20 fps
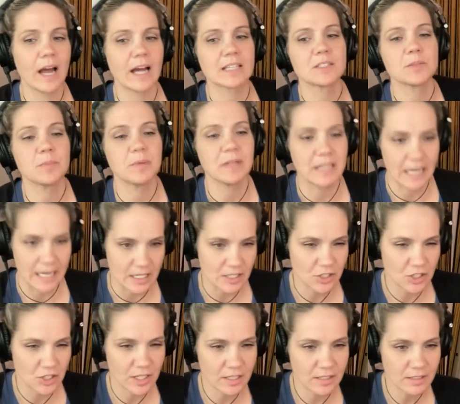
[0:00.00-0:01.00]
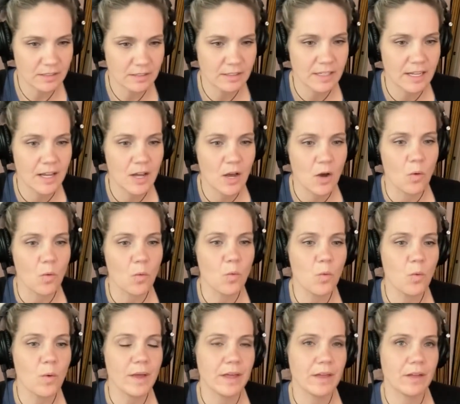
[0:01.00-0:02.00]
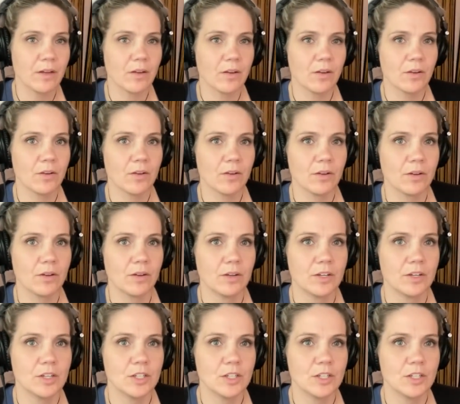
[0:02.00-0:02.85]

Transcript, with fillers: explanation will